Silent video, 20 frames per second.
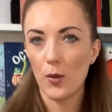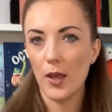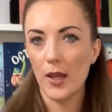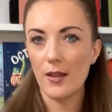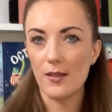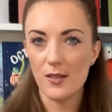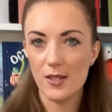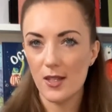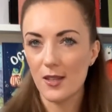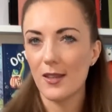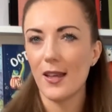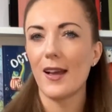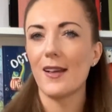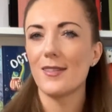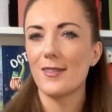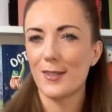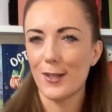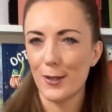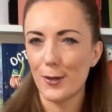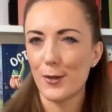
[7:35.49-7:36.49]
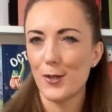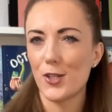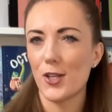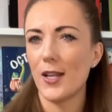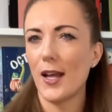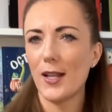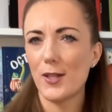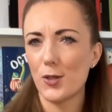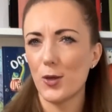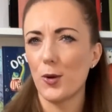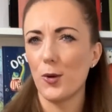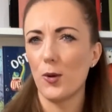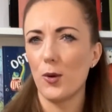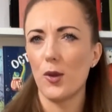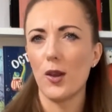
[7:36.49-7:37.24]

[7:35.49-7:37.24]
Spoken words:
into that solution at all,